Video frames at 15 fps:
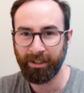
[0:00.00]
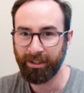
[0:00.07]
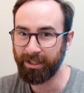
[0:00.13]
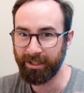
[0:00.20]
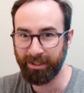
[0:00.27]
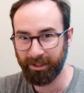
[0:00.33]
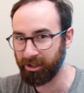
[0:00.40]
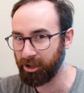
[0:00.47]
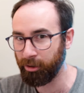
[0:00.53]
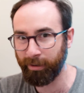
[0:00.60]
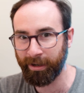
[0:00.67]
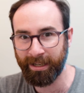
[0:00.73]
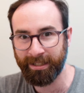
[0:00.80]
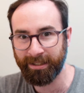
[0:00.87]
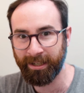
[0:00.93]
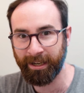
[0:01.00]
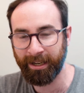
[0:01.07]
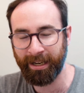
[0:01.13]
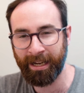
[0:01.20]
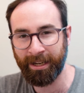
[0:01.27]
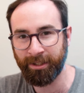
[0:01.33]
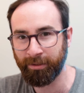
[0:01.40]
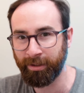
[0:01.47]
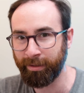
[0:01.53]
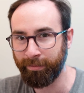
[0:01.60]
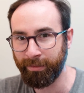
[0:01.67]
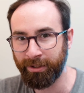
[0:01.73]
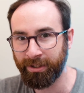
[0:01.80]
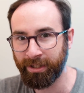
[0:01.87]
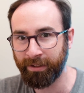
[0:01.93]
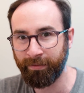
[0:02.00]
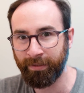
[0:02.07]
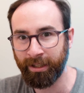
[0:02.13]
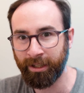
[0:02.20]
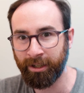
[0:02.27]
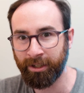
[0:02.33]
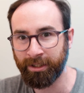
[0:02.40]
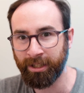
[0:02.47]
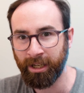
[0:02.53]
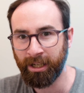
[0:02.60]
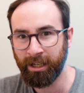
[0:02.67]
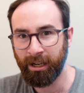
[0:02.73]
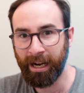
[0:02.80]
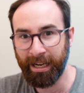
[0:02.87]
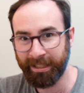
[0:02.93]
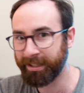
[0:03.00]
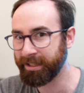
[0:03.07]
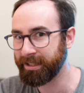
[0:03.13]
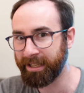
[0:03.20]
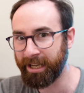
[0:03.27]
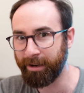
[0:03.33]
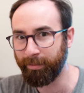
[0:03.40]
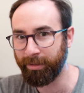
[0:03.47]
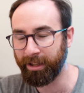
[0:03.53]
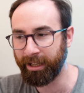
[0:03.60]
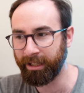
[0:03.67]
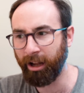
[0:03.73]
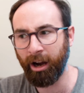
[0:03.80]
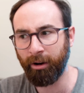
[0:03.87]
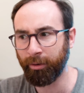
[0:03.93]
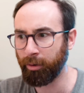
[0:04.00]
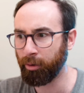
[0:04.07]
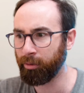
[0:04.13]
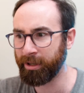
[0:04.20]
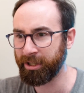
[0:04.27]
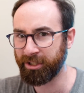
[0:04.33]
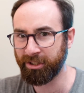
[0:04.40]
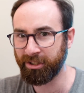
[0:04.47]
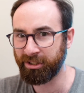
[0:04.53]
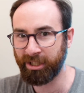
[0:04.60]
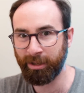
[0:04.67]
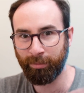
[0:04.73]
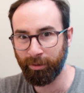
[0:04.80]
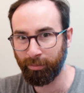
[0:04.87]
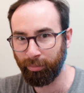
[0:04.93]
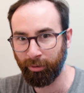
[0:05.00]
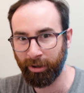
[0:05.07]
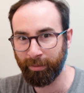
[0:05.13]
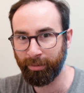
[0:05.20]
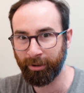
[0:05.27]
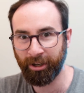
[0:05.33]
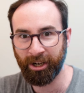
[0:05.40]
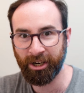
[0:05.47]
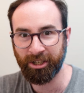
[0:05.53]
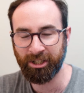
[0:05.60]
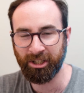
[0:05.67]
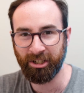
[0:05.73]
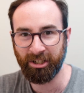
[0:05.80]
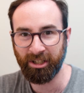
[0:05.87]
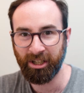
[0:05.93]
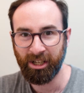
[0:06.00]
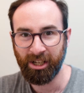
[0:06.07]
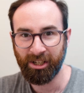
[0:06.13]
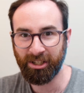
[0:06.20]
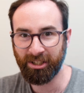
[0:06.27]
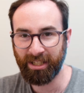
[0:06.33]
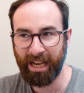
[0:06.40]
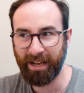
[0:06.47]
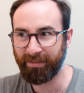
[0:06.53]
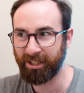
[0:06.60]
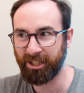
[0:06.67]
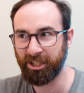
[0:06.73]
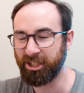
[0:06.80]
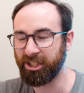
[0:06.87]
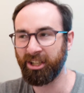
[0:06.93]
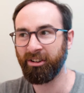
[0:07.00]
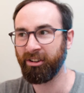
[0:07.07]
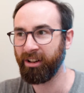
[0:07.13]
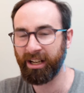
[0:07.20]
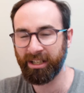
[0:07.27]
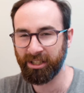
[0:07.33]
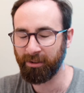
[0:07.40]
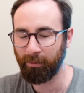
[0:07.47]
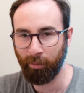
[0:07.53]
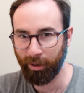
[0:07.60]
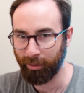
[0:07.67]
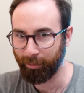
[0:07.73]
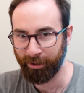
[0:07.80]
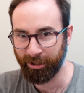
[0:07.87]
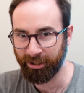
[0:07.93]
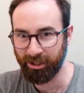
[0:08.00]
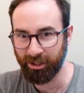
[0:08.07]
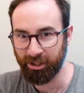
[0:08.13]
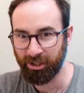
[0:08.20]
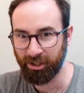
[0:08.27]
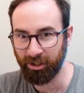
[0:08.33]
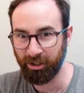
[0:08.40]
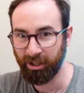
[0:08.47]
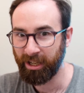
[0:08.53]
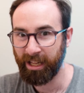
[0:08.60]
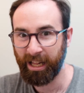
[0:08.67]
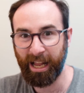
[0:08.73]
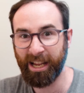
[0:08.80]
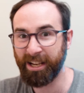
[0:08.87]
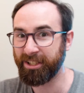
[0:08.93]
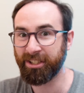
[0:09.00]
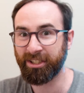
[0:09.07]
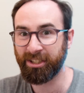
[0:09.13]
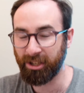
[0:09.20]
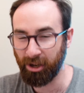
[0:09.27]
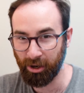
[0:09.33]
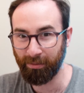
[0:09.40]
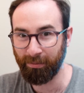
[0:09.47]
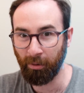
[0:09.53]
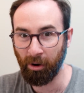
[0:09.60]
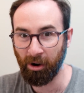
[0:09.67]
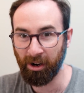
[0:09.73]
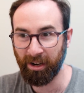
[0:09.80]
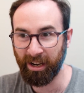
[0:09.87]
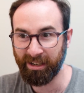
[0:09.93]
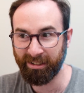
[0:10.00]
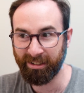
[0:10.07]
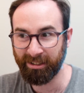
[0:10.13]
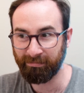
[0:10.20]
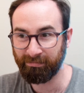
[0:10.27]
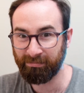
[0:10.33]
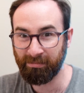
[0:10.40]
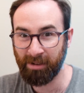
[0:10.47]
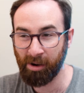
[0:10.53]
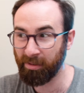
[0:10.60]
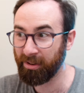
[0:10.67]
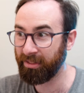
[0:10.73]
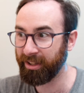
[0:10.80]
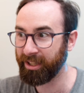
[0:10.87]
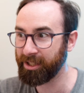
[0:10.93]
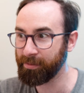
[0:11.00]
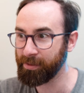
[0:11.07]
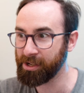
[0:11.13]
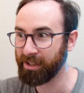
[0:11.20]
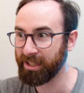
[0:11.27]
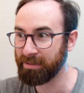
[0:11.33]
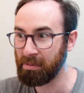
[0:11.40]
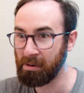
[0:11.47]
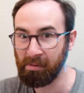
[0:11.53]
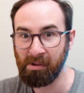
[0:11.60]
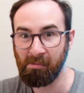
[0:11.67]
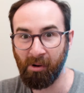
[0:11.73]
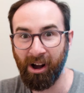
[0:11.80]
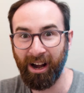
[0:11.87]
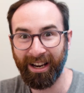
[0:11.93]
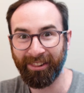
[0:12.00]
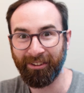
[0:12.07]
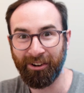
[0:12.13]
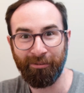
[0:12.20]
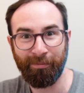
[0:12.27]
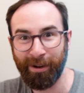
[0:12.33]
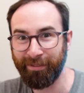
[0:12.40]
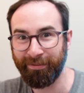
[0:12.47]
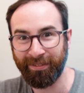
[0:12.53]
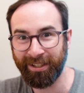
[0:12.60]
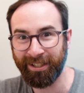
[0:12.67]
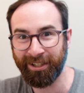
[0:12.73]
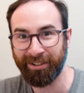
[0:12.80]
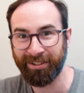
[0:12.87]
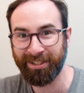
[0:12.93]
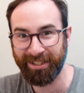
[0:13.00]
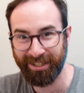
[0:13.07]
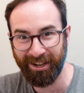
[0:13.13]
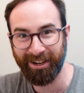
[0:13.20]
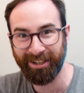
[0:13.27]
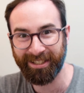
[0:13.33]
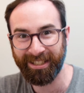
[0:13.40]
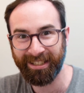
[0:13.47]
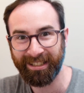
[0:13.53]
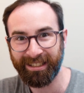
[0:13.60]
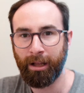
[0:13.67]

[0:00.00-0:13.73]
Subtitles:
Years ago when I started out doing music videos, I did the same thing. I would always just skip the pre-production, just have like a general idea of what I wanted to shoot and just go for it. And come to think of it, that's probably why a lot of my videos sucked.